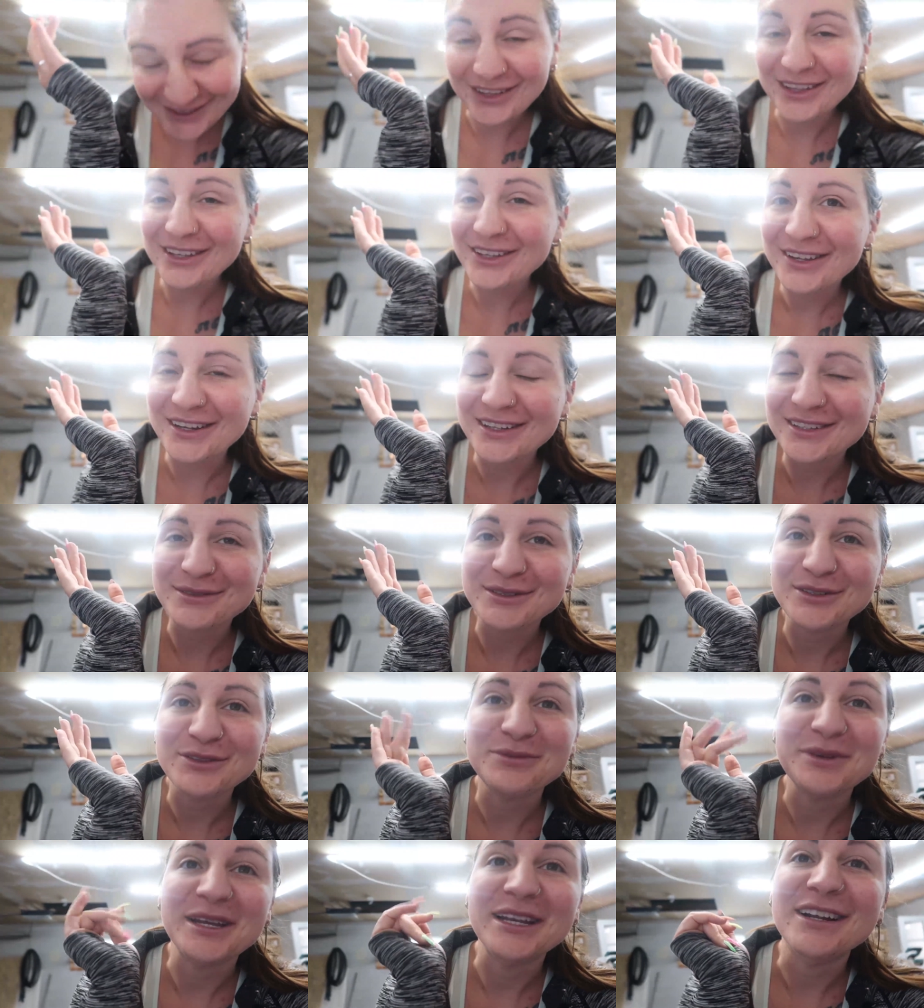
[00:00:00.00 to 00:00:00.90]
So thank you guys so
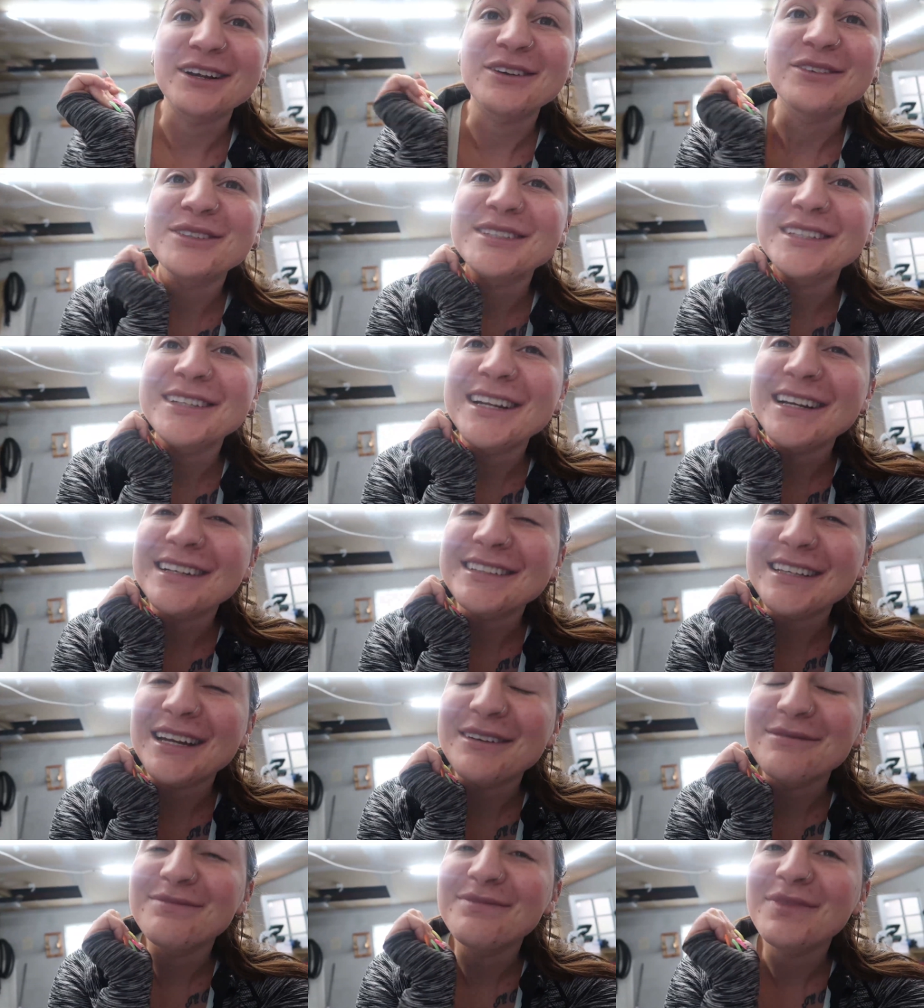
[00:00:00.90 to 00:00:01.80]
much for being here. We'll see you next
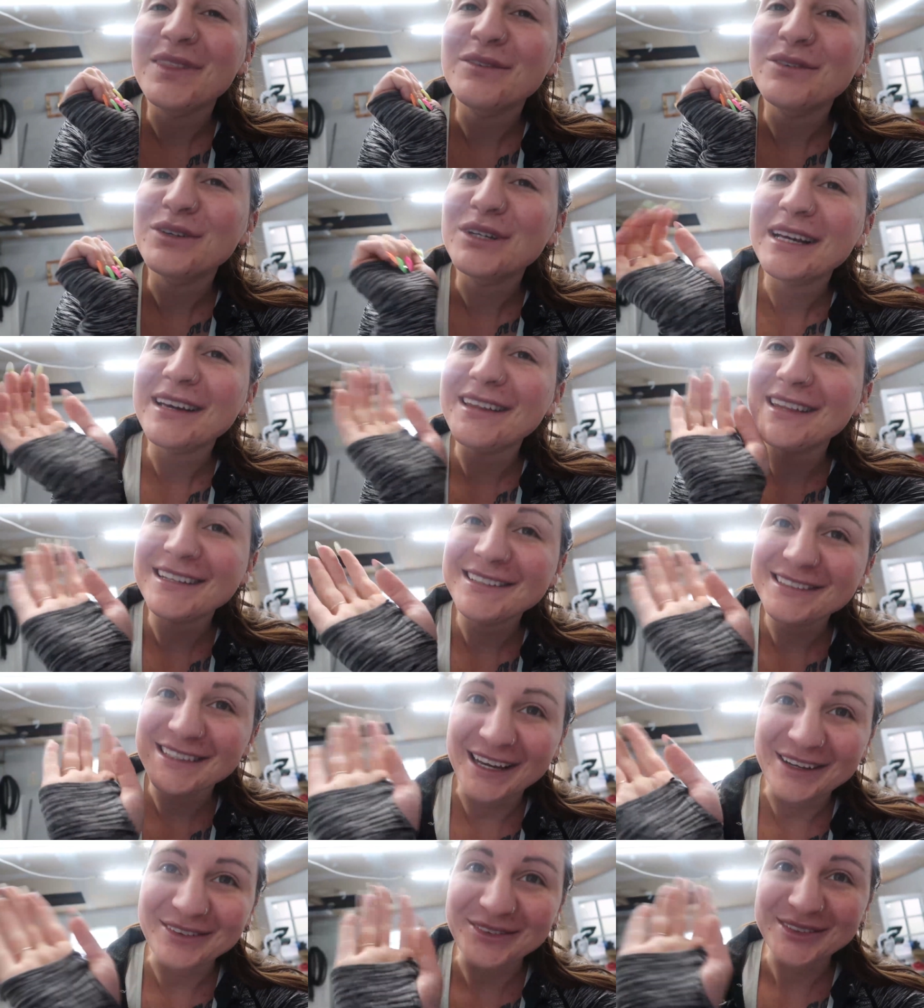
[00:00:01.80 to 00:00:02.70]
time. For now, let
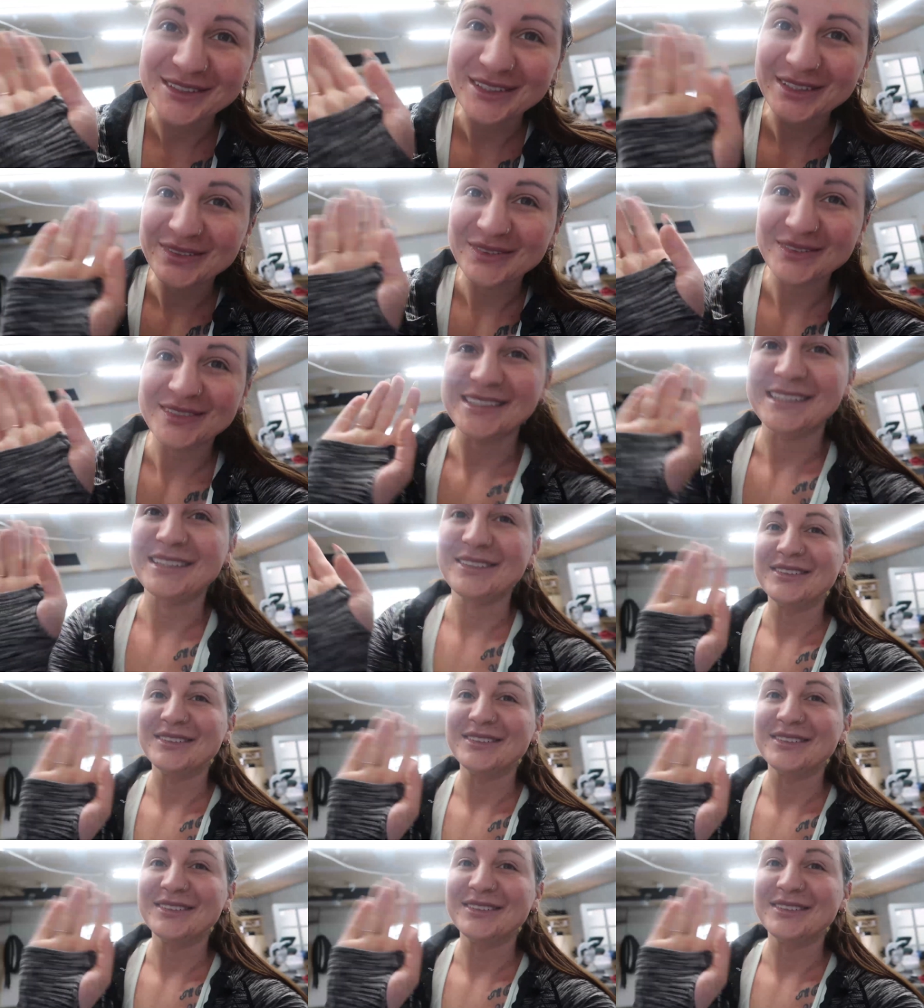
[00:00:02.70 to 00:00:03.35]
us out and we'll see you when